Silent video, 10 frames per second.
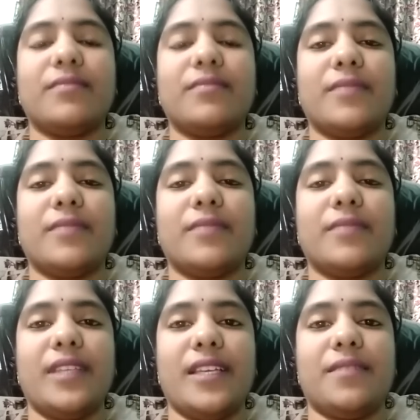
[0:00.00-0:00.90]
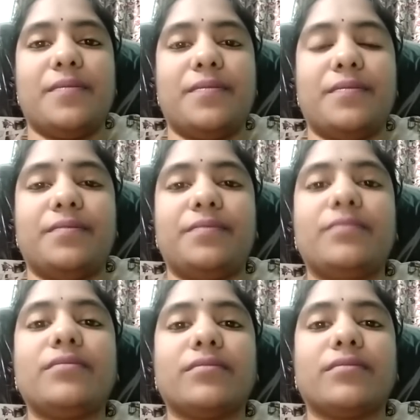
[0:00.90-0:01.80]

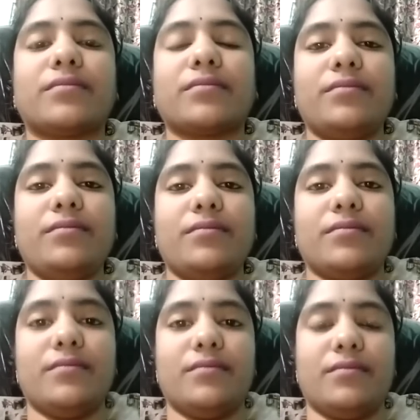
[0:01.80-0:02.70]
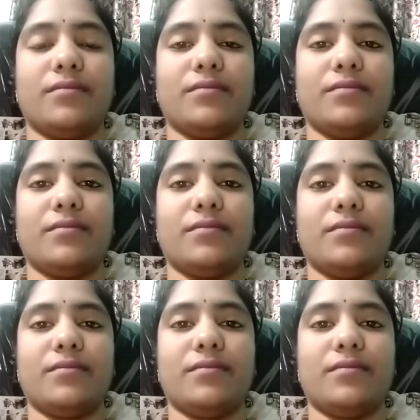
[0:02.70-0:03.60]

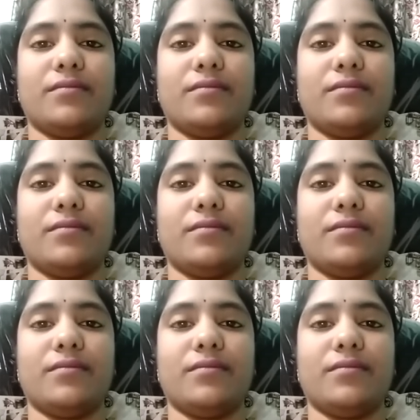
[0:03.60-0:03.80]
No words are spoken by the person on screen.